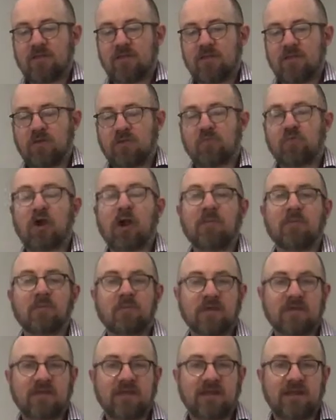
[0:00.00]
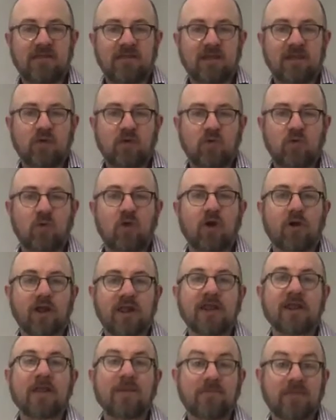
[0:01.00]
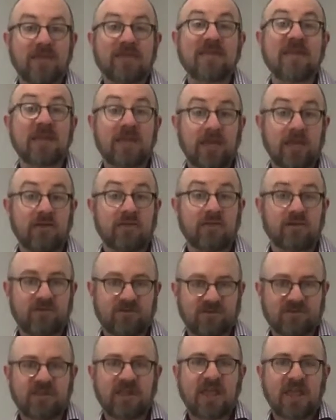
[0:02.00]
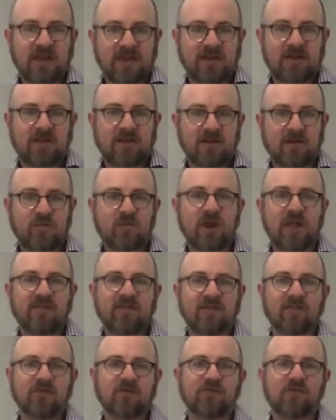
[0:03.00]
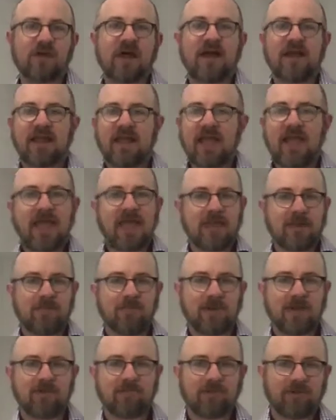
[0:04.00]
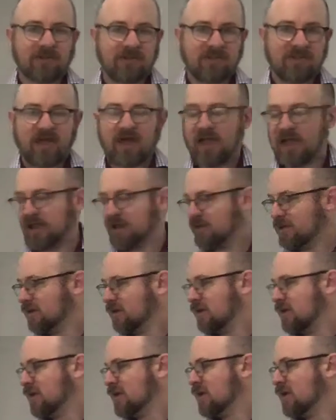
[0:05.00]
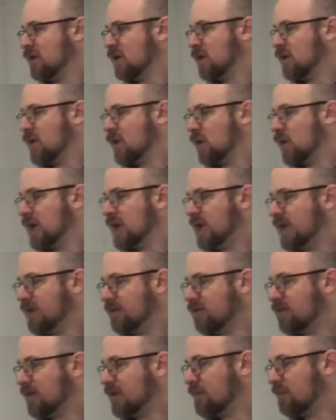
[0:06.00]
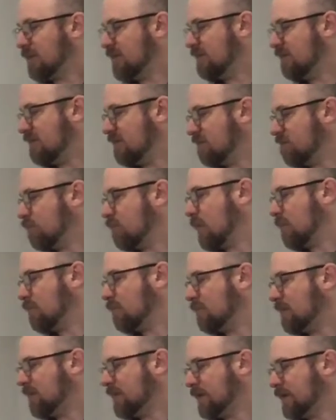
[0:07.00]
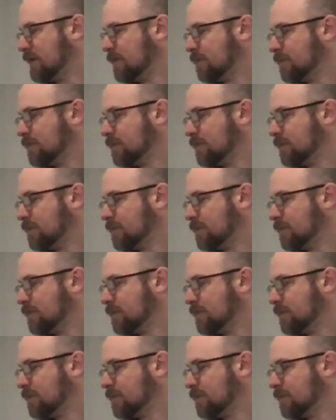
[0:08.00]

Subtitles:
the probability that you are in a particular state, right? That you've got n people in line is going to be this probability.